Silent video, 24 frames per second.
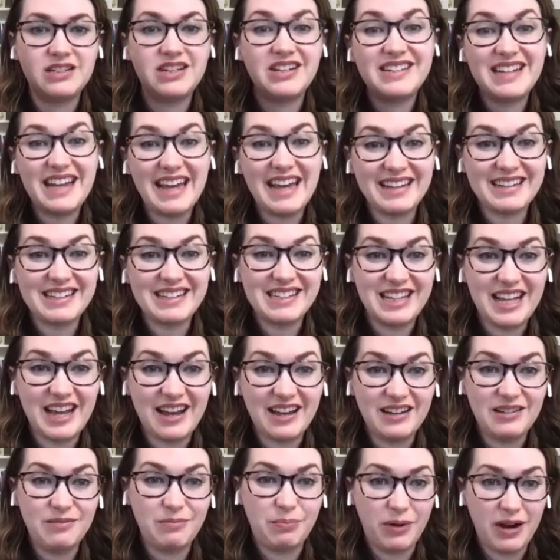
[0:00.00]
but to
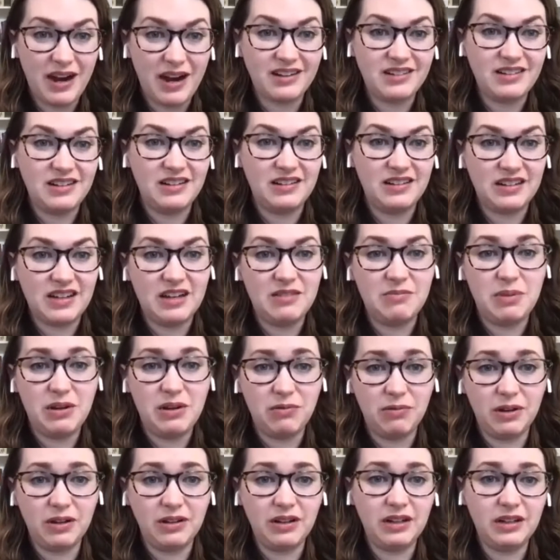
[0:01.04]
test that in practice
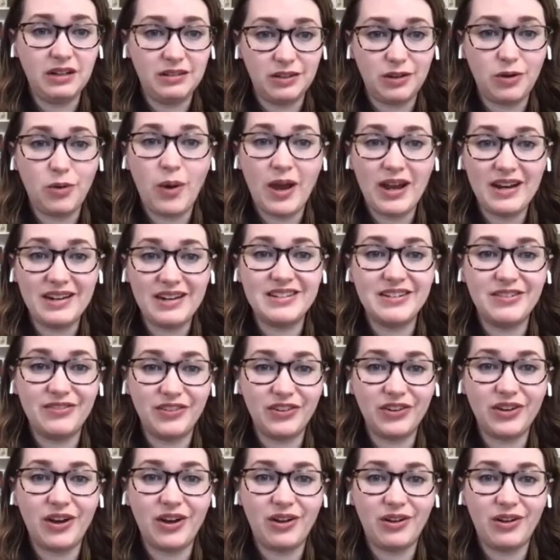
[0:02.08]
can be really
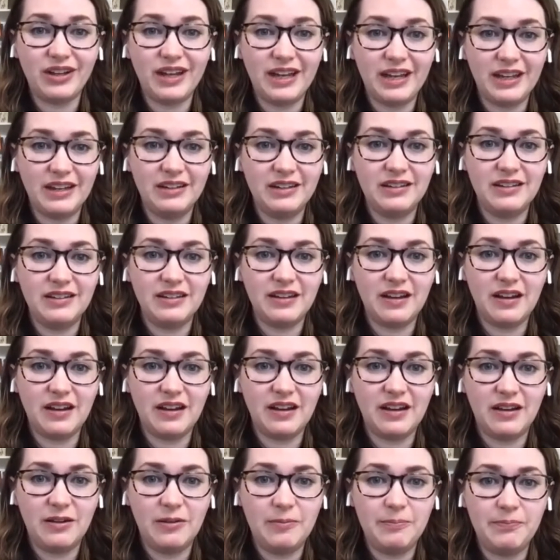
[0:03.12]
quite difficult.
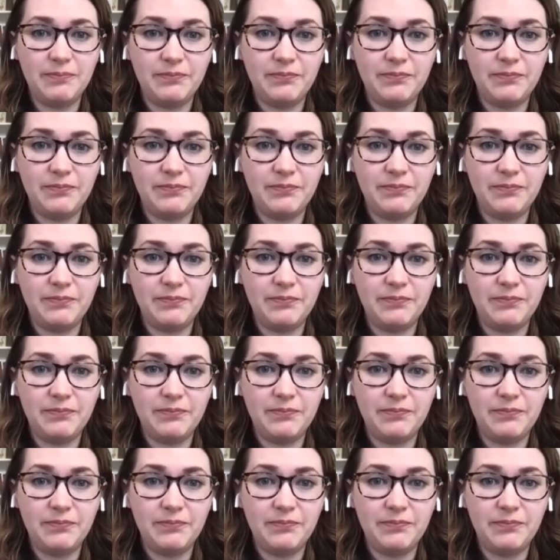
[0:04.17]
And